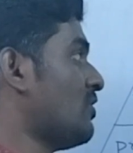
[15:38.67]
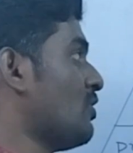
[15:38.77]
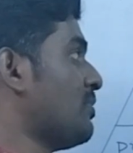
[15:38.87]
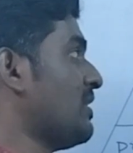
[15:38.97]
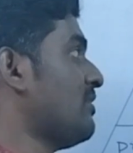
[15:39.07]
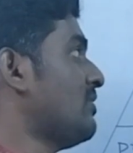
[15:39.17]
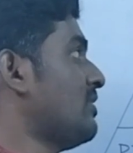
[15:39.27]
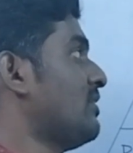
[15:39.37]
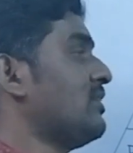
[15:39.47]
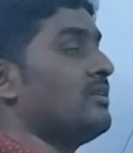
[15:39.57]
another trophic
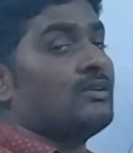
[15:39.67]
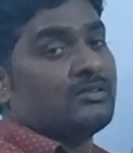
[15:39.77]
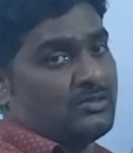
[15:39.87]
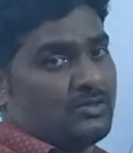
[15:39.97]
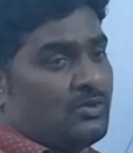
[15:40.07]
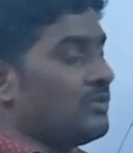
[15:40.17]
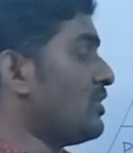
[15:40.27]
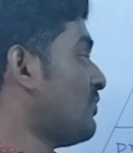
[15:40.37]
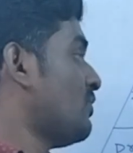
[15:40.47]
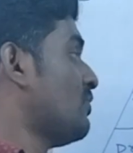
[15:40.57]
level.
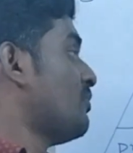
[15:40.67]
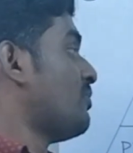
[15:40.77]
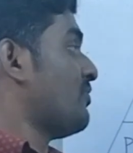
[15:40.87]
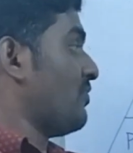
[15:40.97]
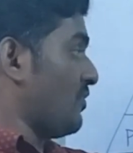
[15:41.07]
So if you